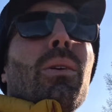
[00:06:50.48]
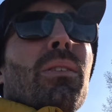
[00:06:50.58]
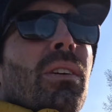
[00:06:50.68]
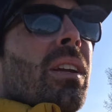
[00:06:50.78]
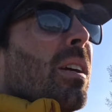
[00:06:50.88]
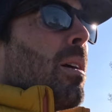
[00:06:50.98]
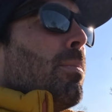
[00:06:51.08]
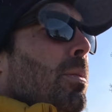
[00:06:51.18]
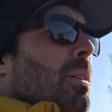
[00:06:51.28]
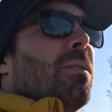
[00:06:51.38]
weave in a
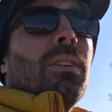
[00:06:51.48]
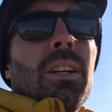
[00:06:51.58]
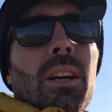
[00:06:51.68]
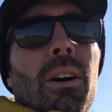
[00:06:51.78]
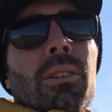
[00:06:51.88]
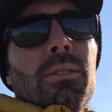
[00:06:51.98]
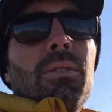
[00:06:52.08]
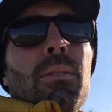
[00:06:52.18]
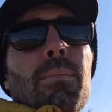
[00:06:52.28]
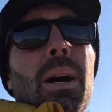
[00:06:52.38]
couple little videos
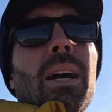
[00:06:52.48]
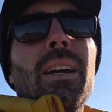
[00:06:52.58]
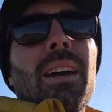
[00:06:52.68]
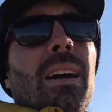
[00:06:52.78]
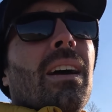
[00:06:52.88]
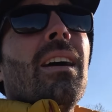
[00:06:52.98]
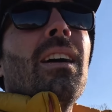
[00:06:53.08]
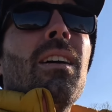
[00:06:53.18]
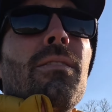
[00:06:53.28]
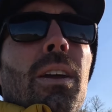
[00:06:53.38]
from my
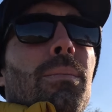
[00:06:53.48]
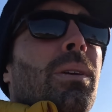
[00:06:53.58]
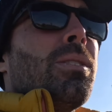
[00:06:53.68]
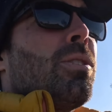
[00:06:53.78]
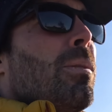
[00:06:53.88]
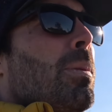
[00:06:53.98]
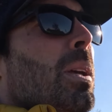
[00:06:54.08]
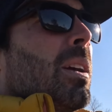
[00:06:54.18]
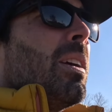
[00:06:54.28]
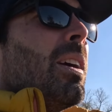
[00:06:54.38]
family trip
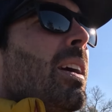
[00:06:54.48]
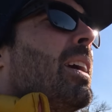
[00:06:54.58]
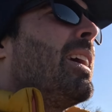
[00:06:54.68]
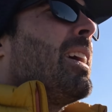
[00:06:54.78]
here.